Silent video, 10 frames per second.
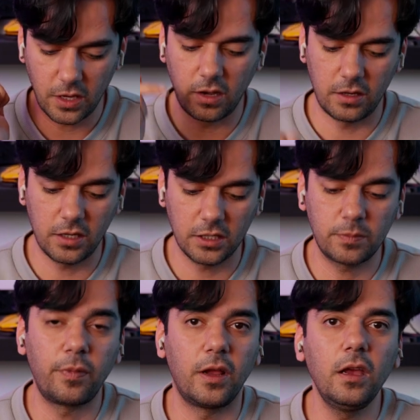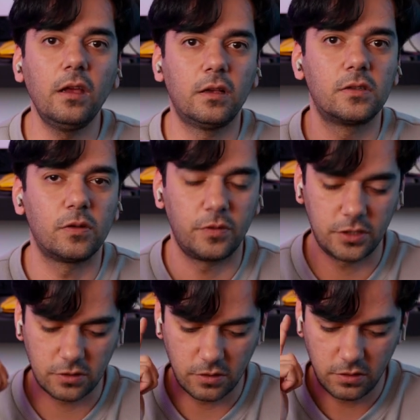yeah, it does play, so which
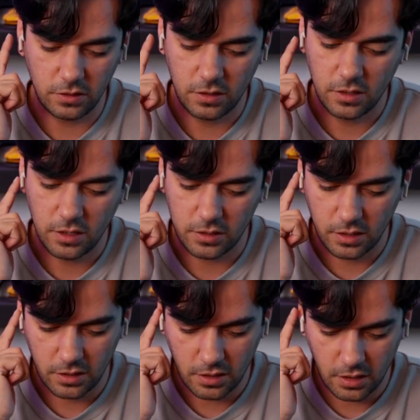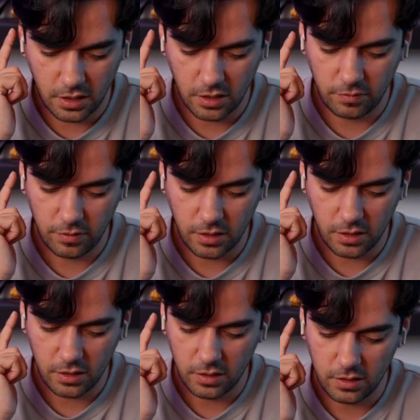is good. Then I
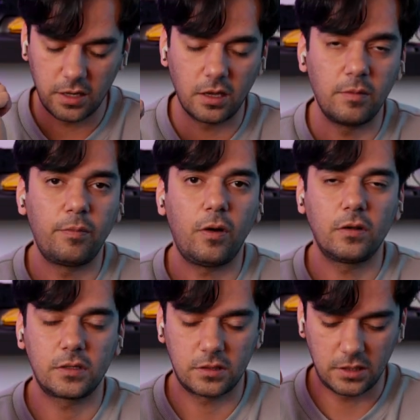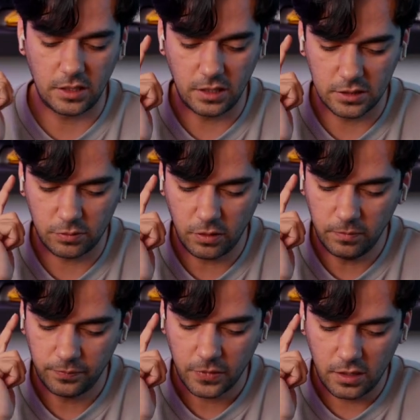can pause it as
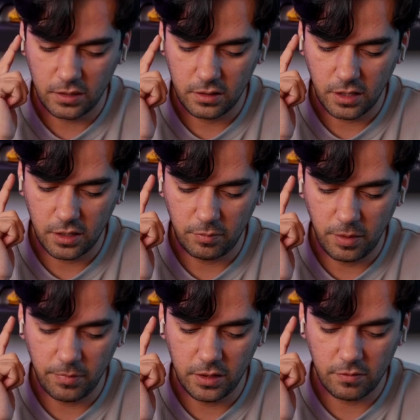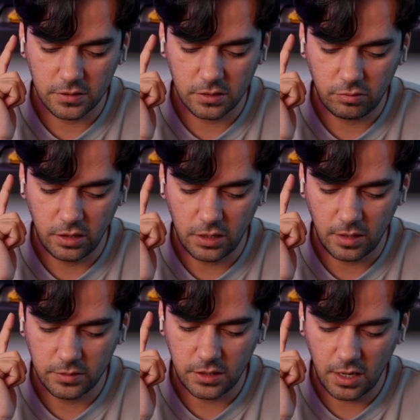well. Then I remember there was a 3
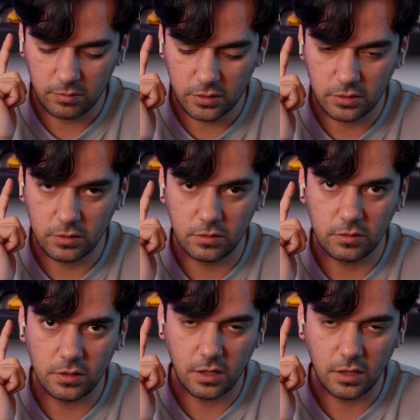times tap to